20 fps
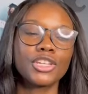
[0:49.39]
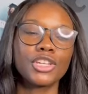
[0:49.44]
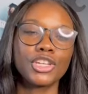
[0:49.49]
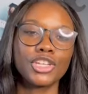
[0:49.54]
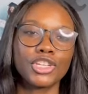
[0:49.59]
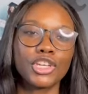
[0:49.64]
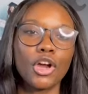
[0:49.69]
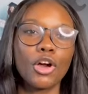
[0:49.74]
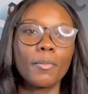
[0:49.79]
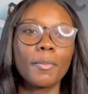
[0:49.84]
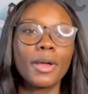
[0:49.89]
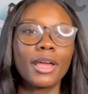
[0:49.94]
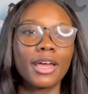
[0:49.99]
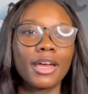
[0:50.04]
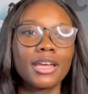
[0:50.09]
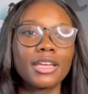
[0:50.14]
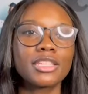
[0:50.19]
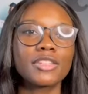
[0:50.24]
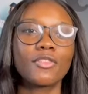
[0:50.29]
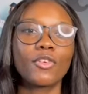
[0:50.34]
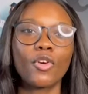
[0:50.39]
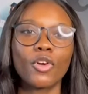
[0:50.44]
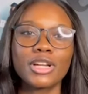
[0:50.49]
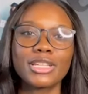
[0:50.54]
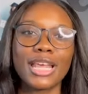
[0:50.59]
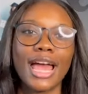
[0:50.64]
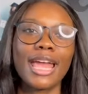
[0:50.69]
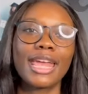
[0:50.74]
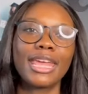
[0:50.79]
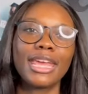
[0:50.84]
to show because of course
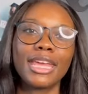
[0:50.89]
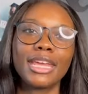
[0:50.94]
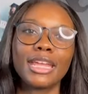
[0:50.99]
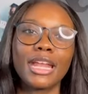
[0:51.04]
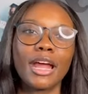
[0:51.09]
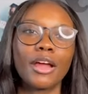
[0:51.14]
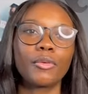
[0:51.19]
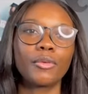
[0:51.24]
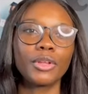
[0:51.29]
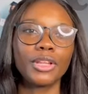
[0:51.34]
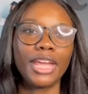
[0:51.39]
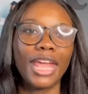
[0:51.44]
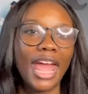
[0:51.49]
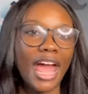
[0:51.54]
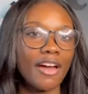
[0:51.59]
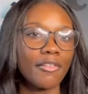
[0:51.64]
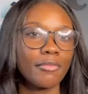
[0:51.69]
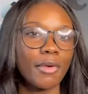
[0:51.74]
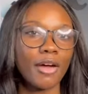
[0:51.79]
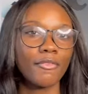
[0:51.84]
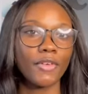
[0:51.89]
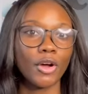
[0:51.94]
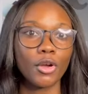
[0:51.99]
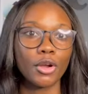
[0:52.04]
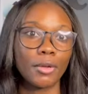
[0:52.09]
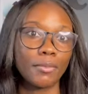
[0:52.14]
I cannot really have my phone.